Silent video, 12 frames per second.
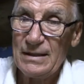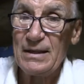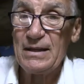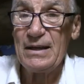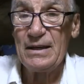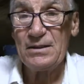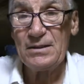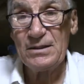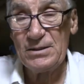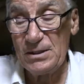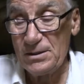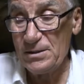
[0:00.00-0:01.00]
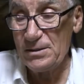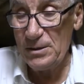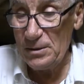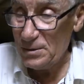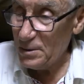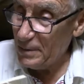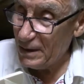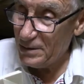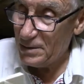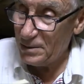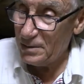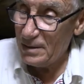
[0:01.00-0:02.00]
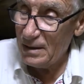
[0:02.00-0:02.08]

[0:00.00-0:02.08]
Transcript: Again, this is new to me too.